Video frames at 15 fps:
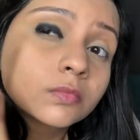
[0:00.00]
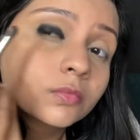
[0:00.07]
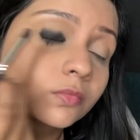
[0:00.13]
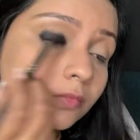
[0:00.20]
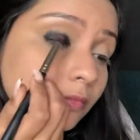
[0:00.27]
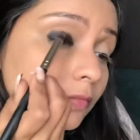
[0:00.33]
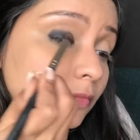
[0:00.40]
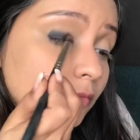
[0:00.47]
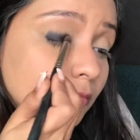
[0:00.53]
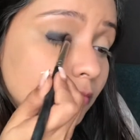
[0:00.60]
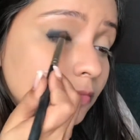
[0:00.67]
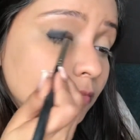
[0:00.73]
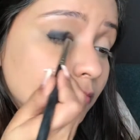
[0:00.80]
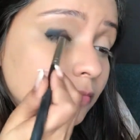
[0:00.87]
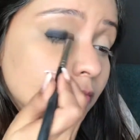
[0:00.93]

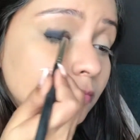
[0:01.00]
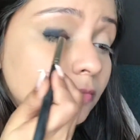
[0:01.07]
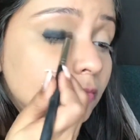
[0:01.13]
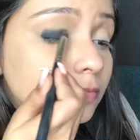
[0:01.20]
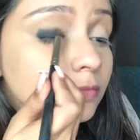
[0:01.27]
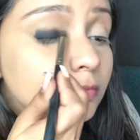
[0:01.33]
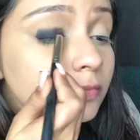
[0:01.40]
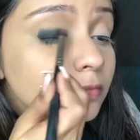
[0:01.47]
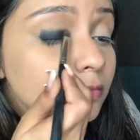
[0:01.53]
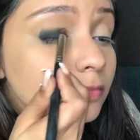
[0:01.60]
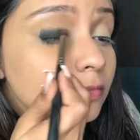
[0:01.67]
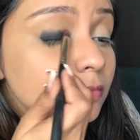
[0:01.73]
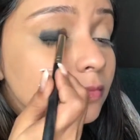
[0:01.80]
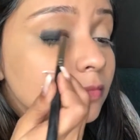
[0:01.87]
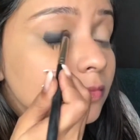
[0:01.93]
pigmented eyeliner
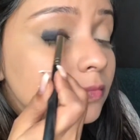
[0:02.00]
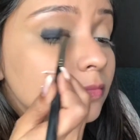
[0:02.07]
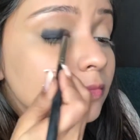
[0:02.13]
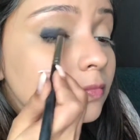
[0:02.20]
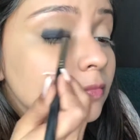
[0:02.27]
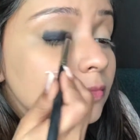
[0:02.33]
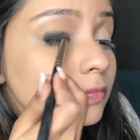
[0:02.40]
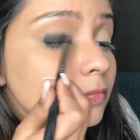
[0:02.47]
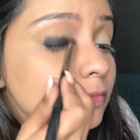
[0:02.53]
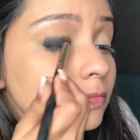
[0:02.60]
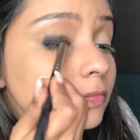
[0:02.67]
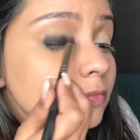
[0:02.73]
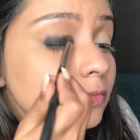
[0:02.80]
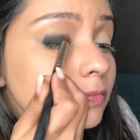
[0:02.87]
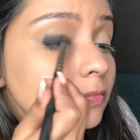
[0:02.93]
for the
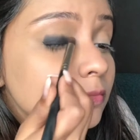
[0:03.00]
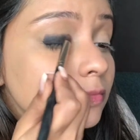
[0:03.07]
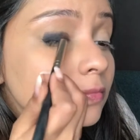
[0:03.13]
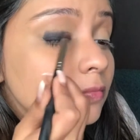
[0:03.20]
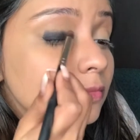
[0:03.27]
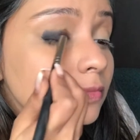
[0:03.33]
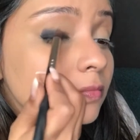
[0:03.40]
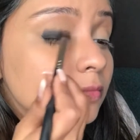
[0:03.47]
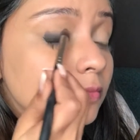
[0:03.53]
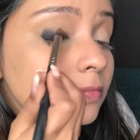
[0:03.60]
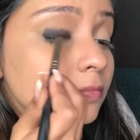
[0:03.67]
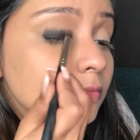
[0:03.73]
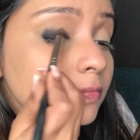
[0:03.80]
base of your eyeshadow.